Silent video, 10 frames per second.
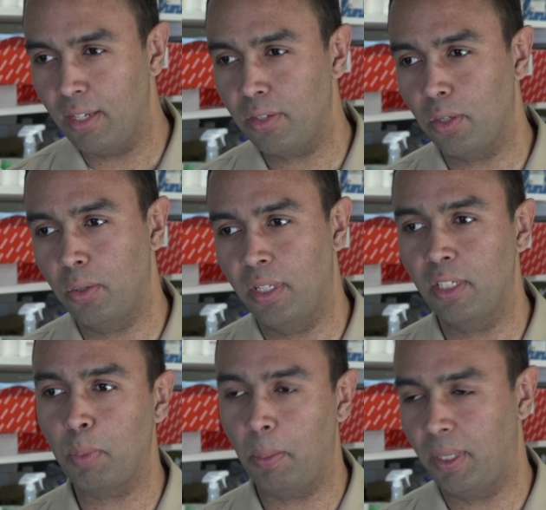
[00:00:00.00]
So in
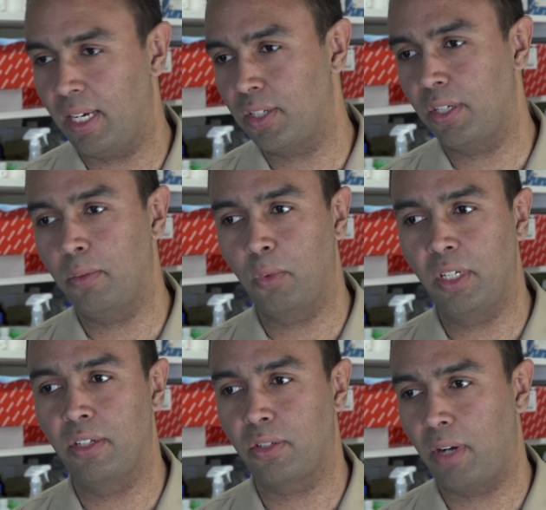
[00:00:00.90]
this publication,
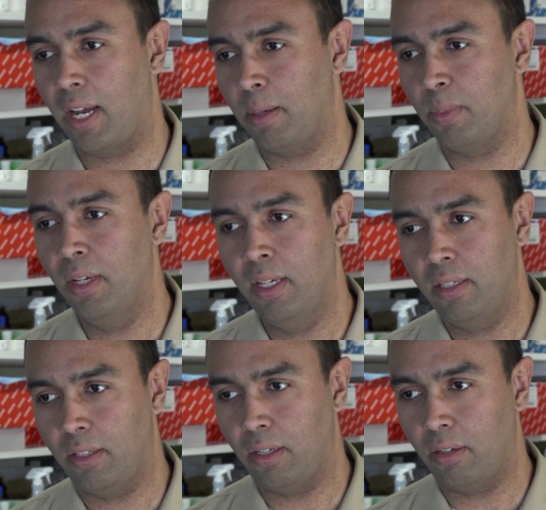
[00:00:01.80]
we describe
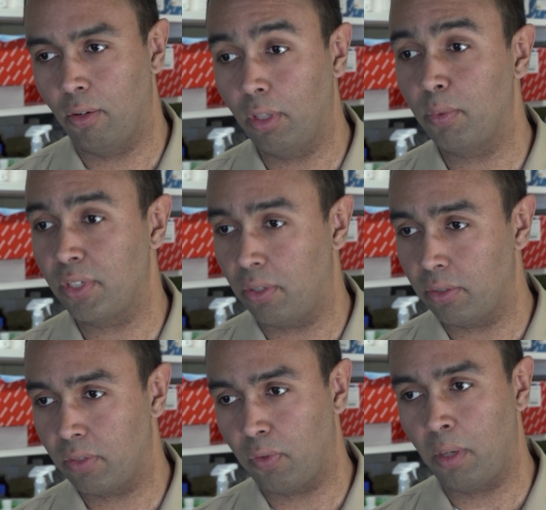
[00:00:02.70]
the early
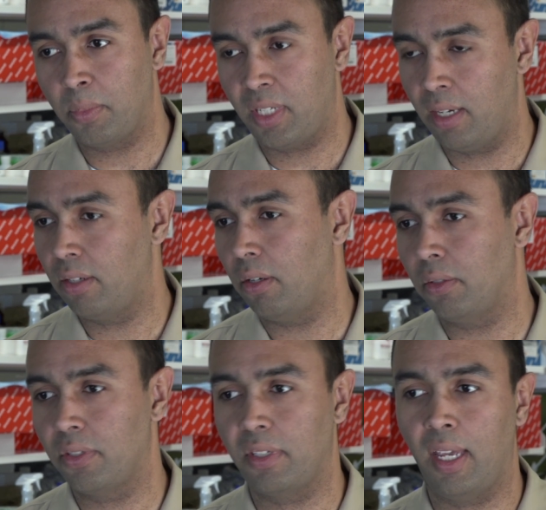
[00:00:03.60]
results from 10
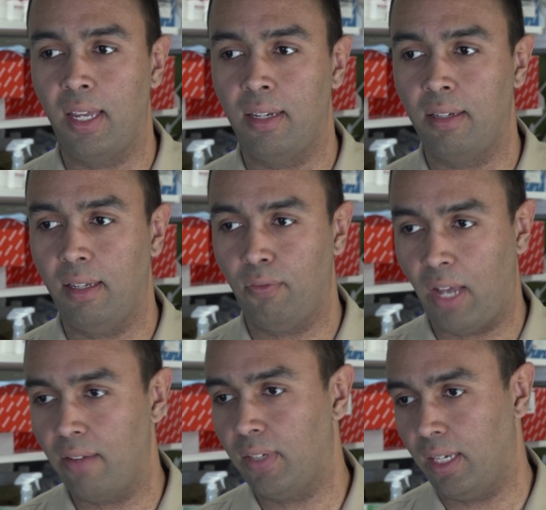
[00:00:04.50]
adults and
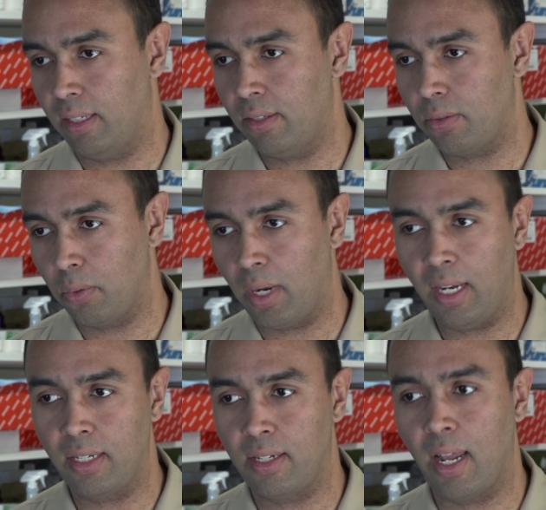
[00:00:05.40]
5 kids who are
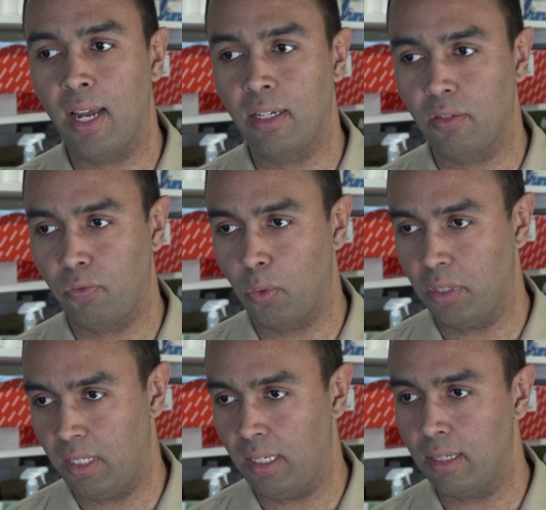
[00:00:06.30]
aged 9 to
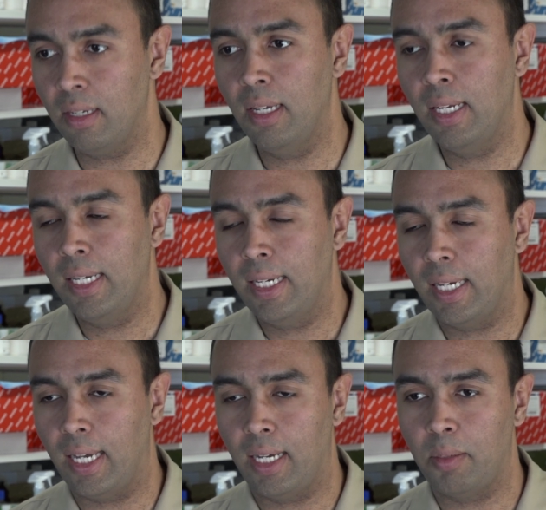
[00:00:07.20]
14,
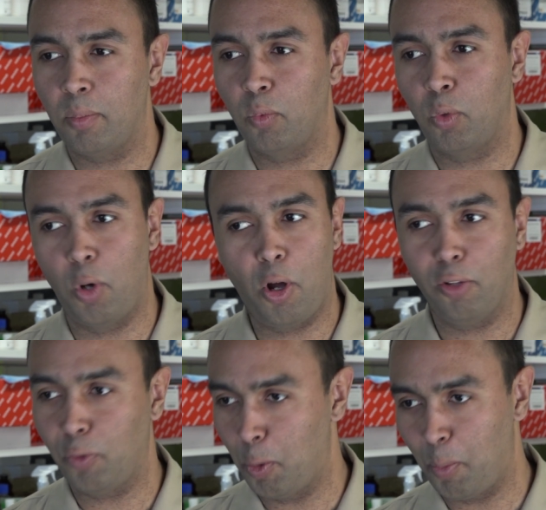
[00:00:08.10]

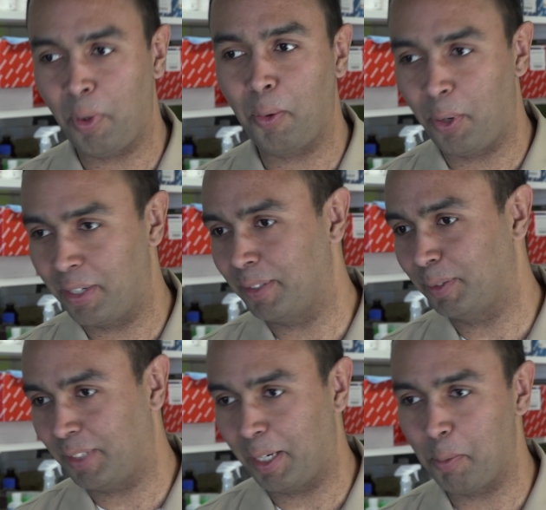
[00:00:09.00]
all of whom I want to
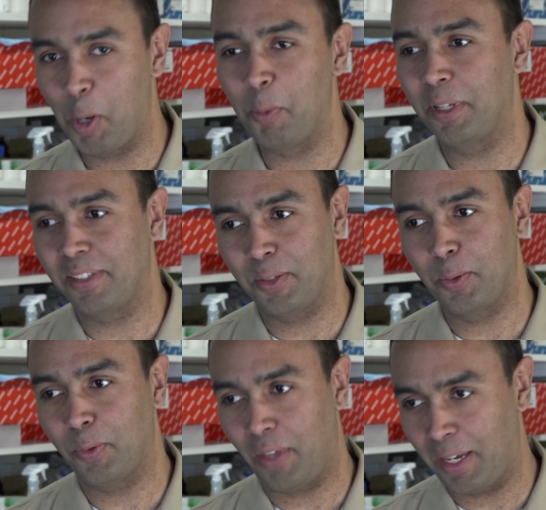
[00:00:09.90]
take a moment
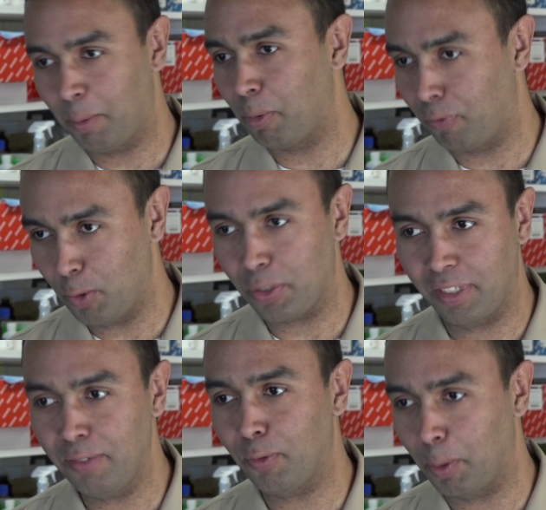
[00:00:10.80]
to thank
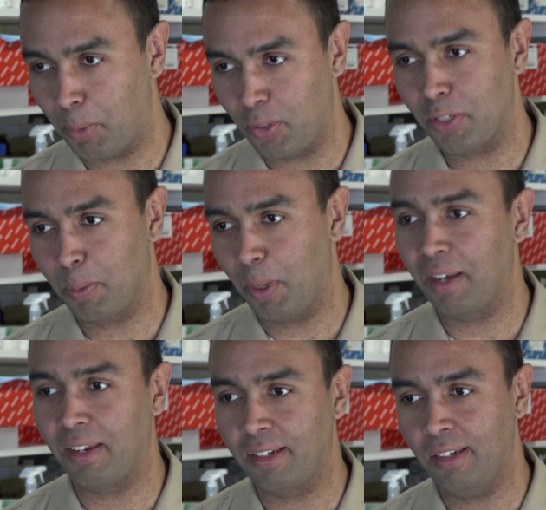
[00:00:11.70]
profusely for
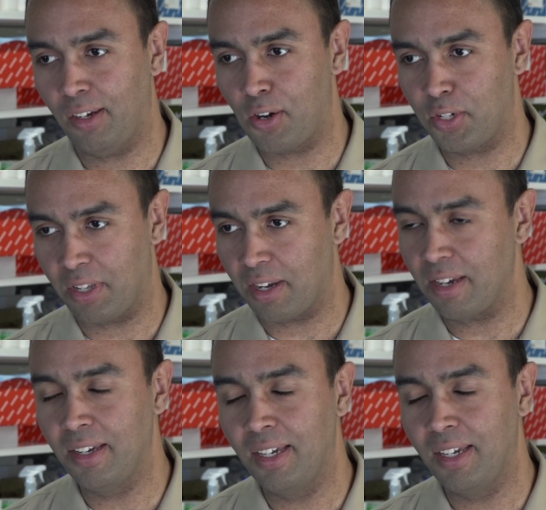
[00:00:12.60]
participating in our study.